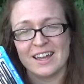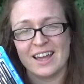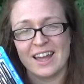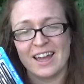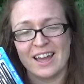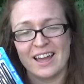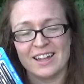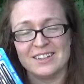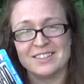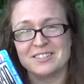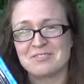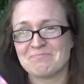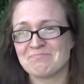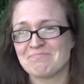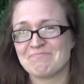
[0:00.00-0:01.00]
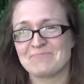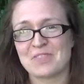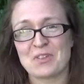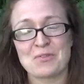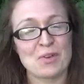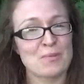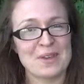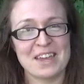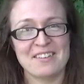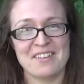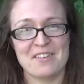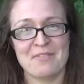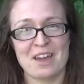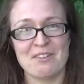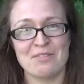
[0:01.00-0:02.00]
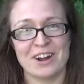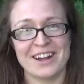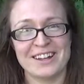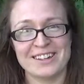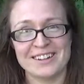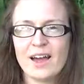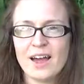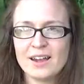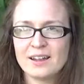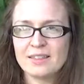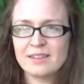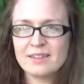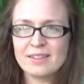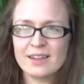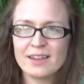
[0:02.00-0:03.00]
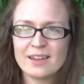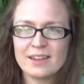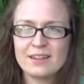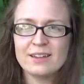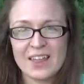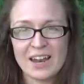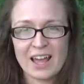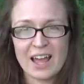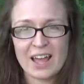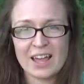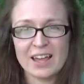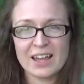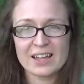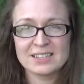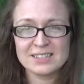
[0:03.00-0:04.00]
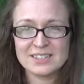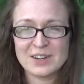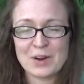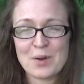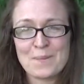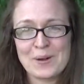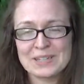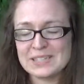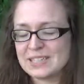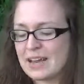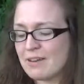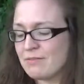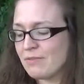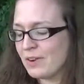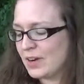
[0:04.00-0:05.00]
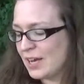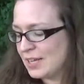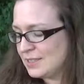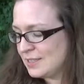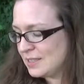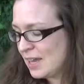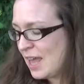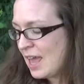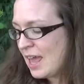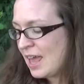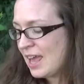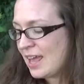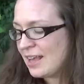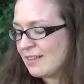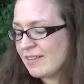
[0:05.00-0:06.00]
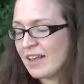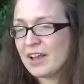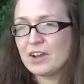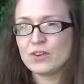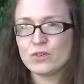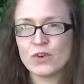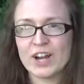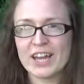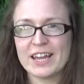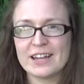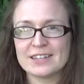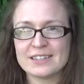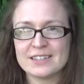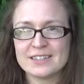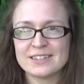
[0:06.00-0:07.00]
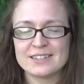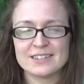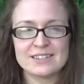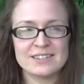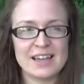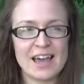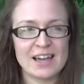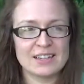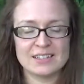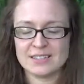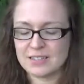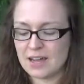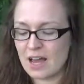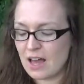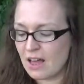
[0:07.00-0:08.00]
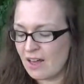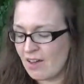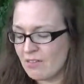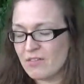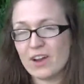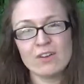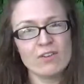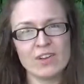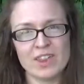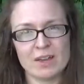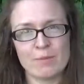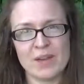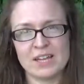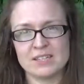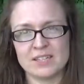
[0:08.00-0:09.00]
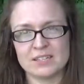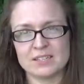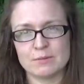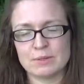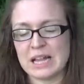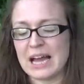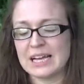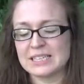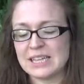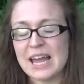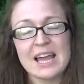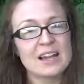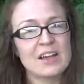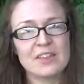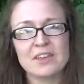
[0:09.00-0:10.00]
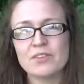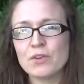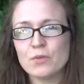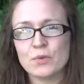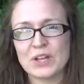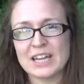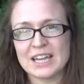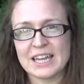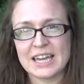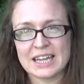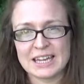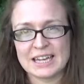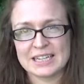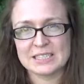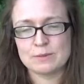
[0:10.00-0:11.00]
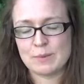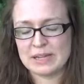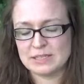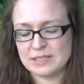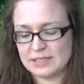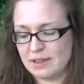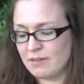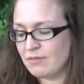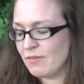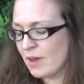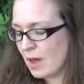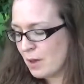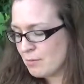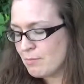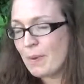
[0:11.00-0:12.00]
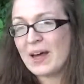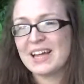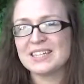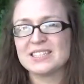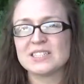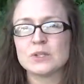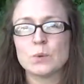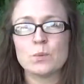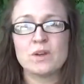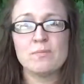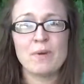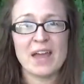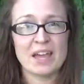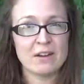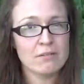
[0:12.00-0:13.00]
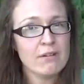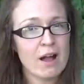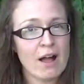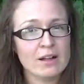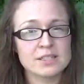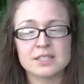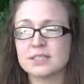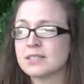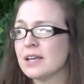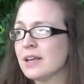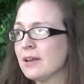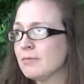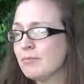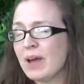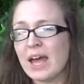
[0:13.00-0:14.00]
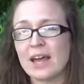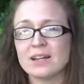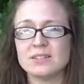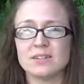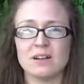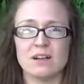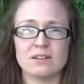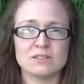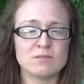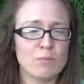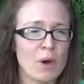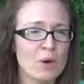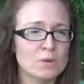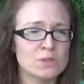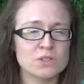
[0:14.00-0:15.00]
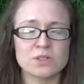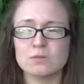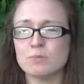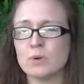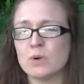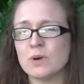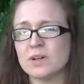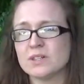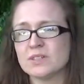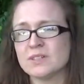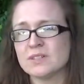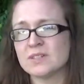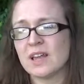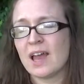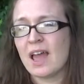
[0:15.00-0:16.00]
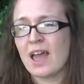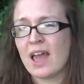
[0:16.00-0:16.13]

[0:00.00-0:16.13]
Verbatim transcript: And for me, it's a favorite. Another thing that I consider a must-have for us is a great set of acrylic painting supplies. Now these are really inexpensive, but we paint rocks, peg dolls, poster boards.